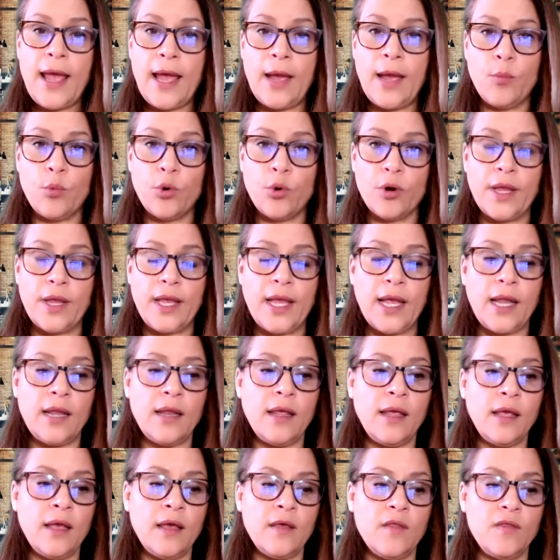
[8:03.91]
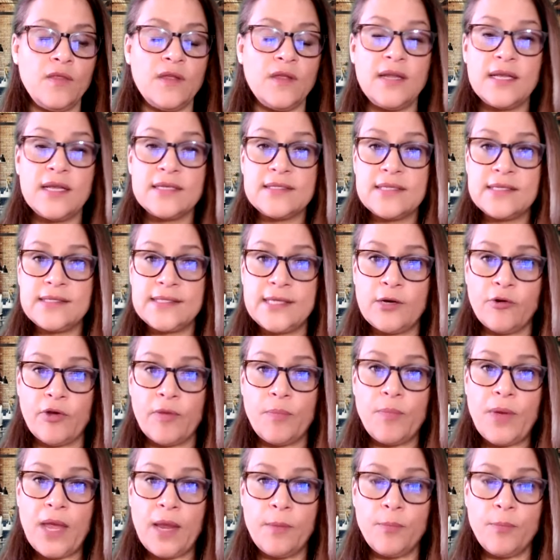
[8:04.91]
and we're getting the
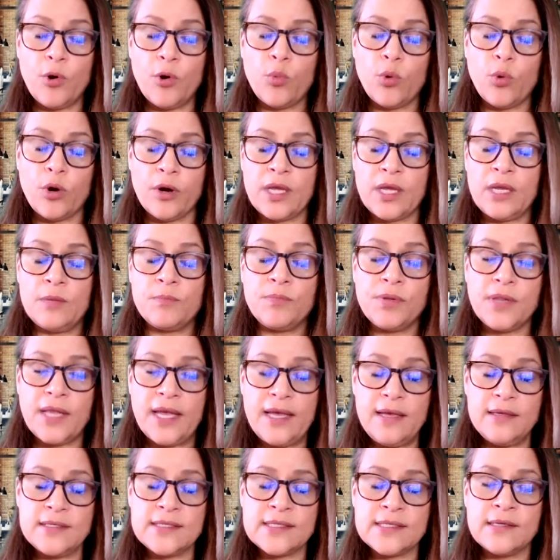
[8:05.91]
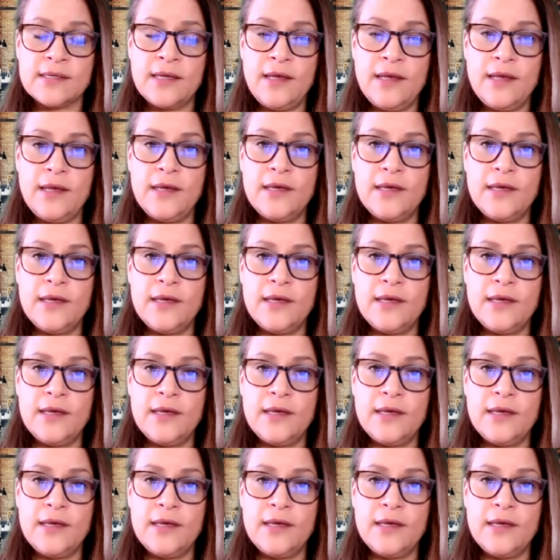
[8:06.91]
necessary paperwork in place